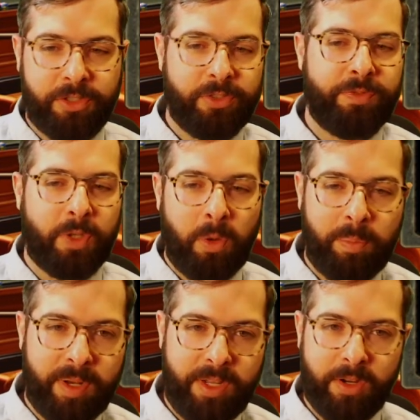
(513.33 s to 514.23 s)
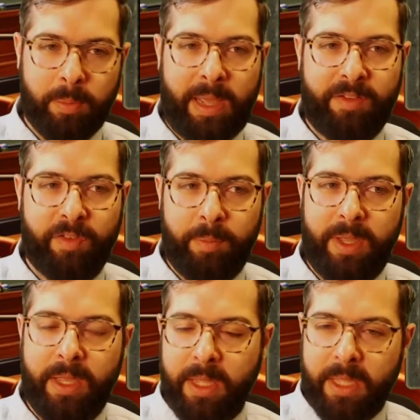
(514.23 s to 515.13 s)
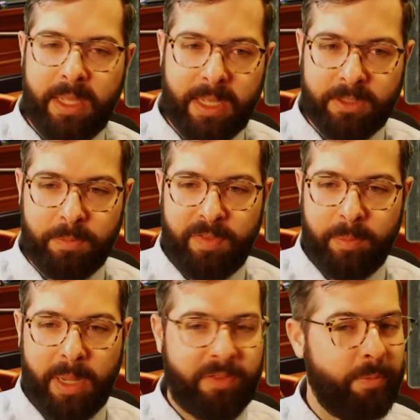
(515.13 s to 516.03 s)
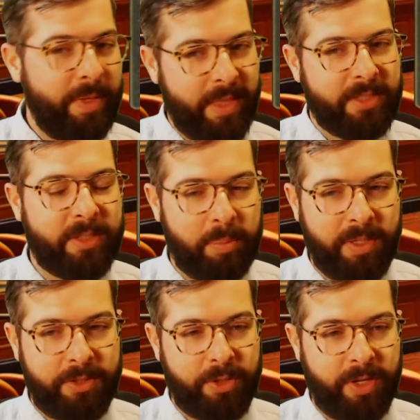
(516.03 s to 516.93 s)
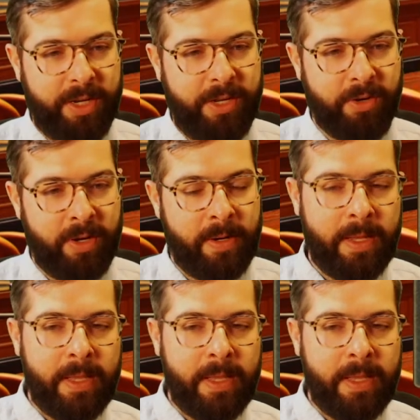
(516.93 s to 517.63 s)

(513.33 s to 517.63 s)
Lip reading: So if you're hoping to hear back from me, get some feedback from me, that's the place you're going to hear it.